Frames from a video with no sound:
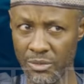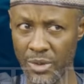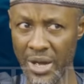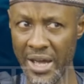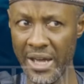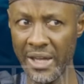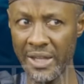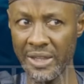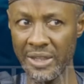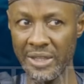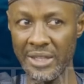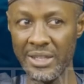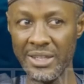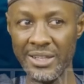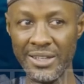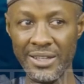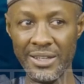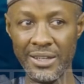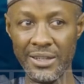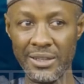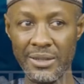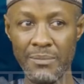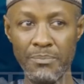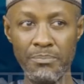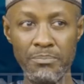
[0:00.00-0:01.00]
why I say
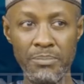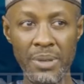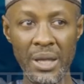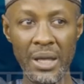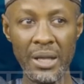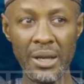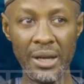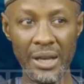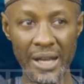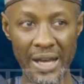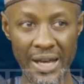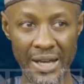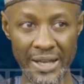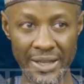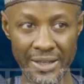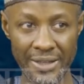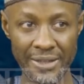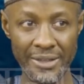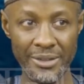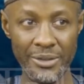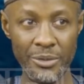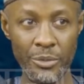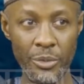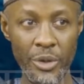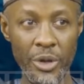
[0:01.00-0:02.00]
it's a big lie.
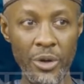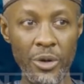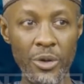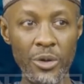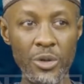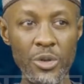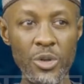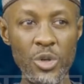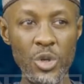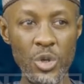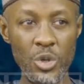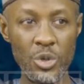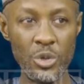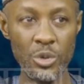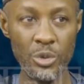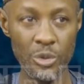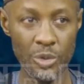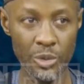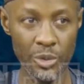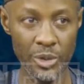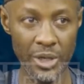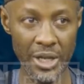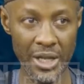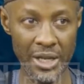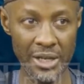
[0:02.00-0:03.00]
Mm. We all
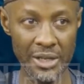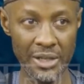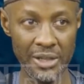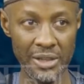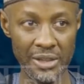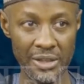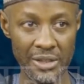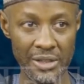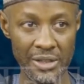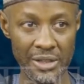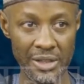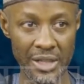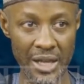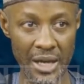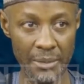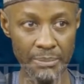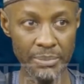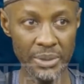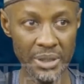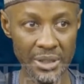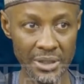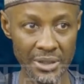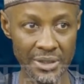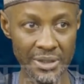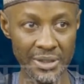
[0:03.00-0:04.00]
know that these things
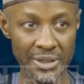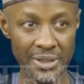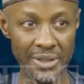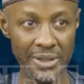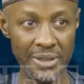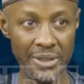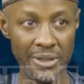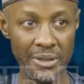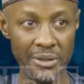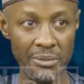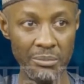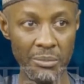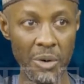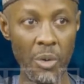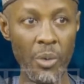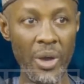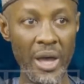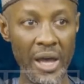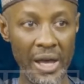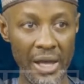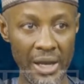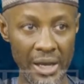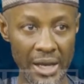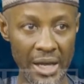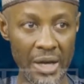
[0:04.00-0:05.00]
happen, mm. but we
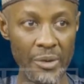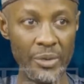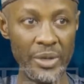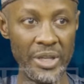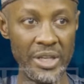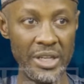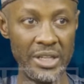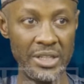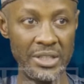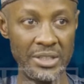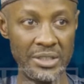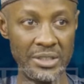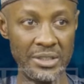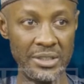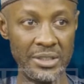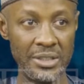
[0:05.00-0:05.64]
are allowing it.